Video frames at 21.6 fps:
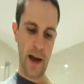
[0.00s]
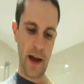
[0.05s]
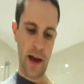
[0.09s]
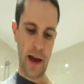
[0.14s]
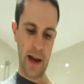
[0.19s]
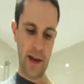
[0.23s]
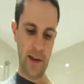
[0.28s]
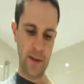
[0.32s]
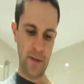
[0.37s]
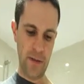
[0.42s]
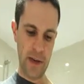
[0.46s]

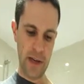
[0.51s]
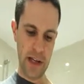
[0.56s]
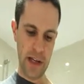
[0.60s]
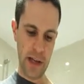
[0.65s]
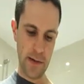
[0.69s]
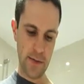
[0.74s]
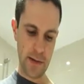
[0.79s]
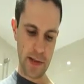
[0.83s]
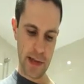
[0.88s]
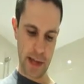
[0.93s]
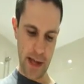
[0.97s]
And the reason
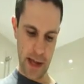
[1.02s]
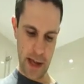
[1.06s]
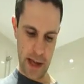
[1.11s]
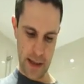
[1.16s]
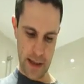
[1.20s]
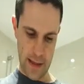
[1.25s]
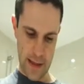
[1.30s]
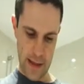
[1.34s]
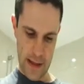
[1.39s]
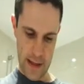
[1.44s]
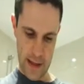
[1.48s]
I'm
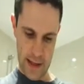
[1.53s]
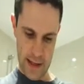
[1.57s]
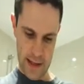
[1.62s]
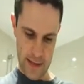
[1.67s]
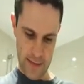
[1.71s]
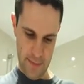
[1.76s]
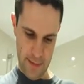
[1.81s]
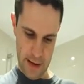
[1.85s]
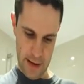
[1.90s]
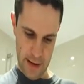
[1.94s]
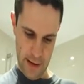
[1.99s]
saying that
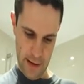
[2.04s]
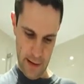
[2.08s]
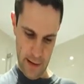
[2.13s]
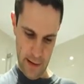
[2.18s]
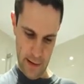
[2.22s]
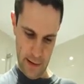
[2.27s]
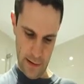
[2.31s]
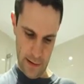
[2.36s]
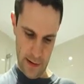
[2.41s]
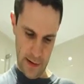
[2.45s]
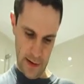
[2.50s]
is
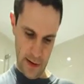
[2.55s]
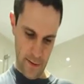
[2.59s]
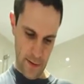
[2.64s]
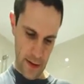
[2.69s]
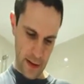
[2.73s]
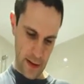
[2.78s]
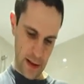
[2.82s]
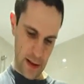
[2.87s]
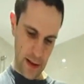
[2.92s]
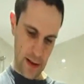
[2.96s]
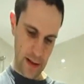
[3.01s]
because if
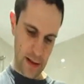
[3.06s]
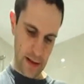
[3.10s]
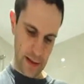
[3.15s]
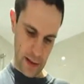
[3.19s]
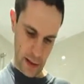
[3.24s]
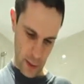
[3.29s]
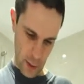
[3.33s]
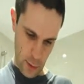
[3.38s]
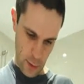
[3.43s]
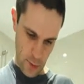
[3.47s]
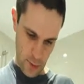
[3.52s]
I can get this
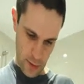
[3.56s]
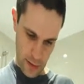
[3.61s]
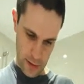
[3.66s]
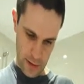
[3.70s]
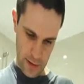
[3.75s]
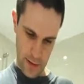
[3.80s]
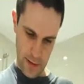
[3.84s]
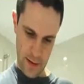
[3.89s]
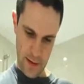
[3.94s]
open,